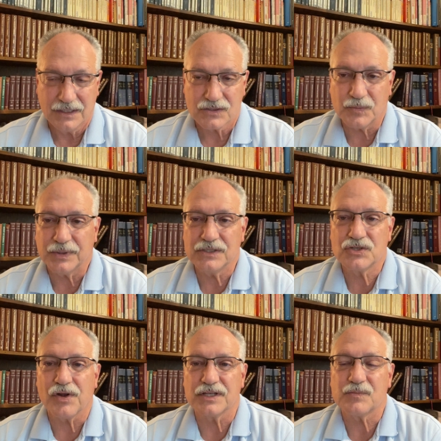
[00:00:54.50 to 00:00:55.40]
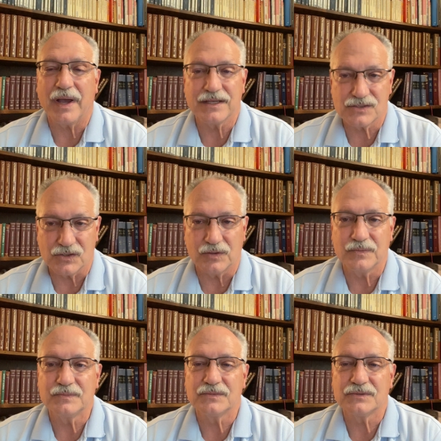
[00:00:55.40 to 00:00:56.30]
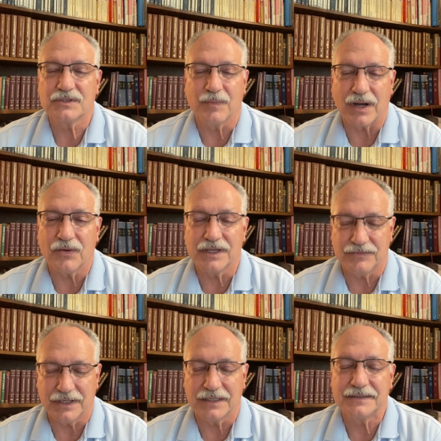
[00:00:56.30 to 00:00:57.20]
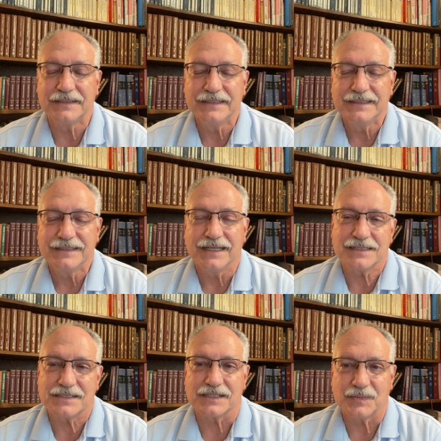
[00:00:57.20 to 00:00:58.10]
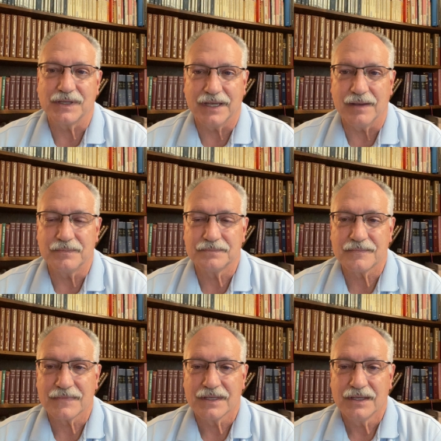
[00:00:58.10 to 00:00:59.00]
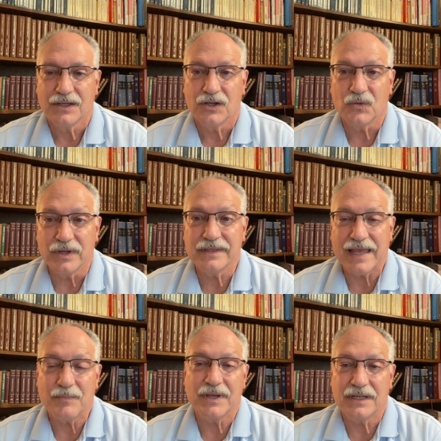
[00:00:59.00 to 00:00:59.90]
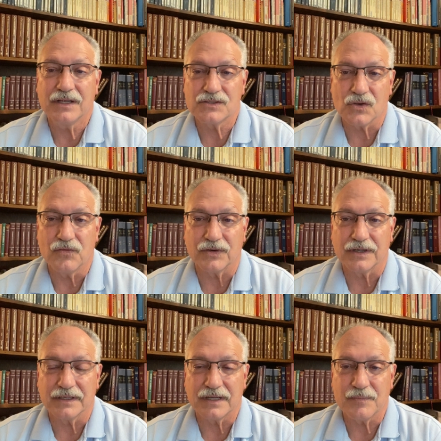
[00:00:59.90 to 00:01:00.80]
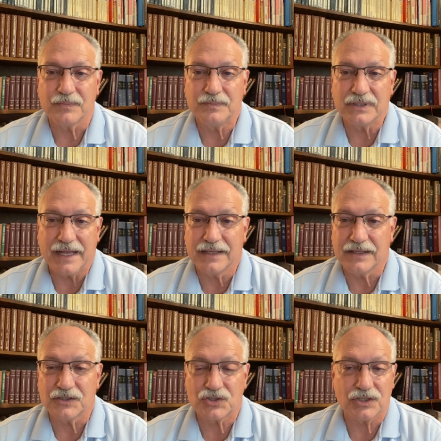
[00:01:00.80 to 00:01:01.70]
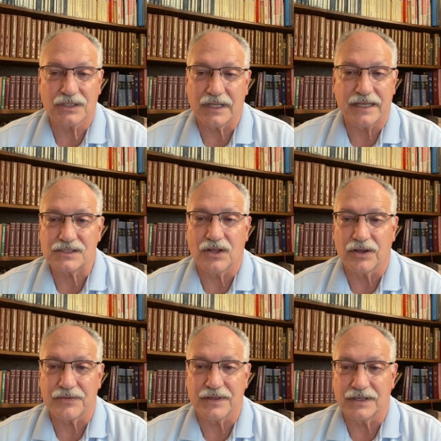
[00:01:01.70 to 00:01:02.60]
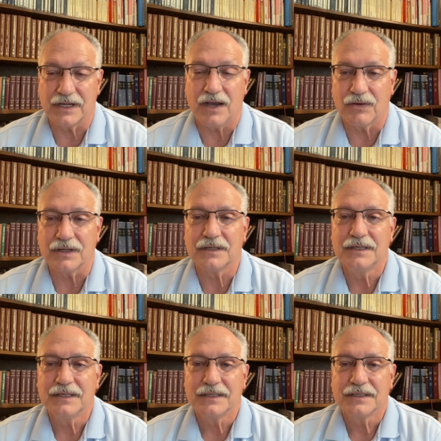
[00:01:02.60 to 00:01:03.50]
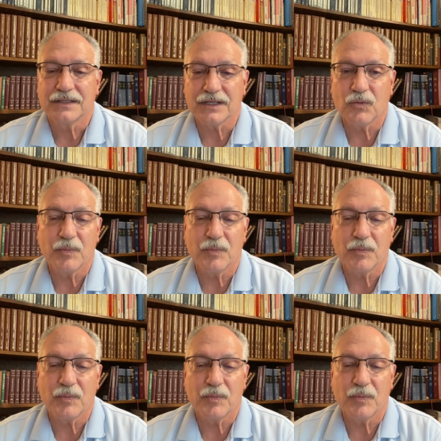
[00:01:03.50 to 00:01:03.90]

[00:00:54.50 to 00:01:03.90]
So please join us by Zoom tomorrow evening at 6 p.m. When that meeting is over, and I'm planning that it shouldn't last longer than an hour, there